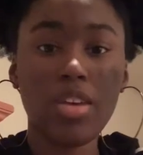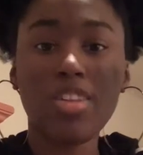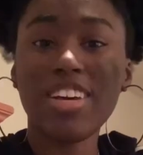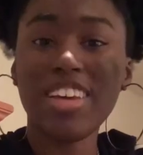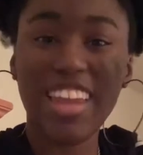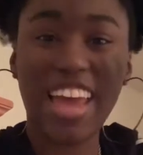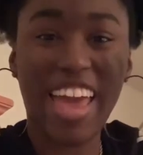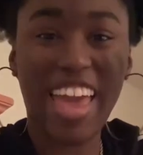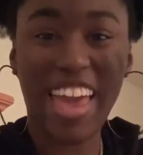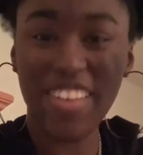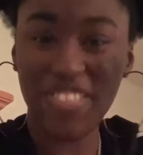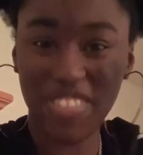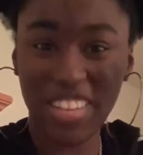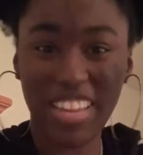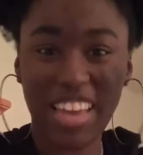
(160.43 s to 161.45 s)
And I hate
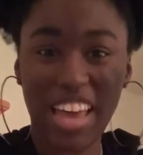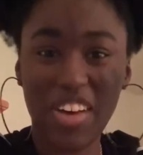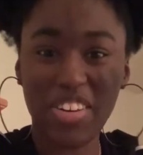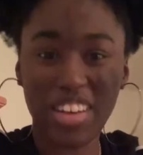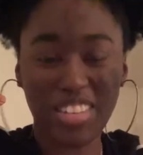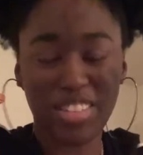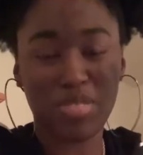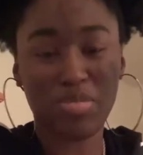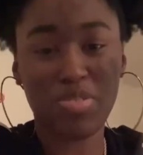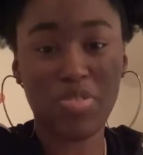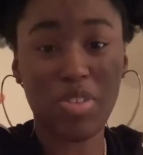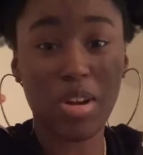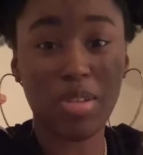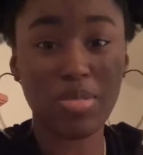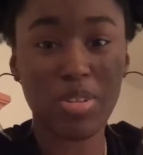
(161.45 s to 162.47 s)
filling out customs
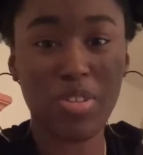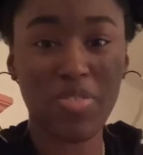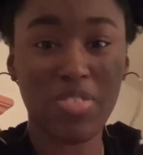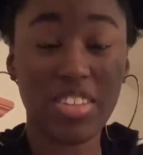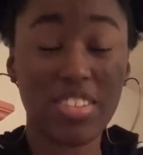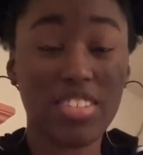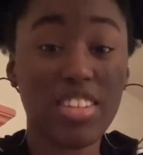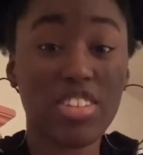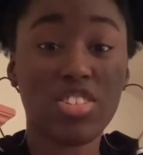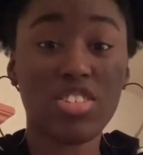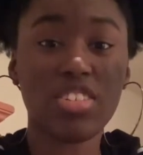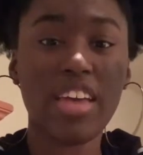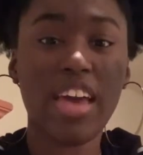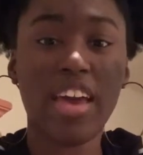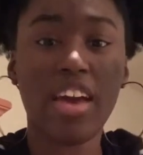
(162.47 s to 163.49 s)
forms though, because they just
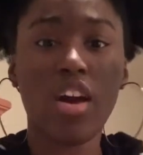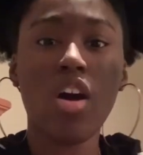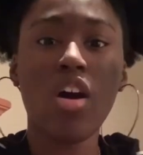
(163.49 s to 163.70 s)
take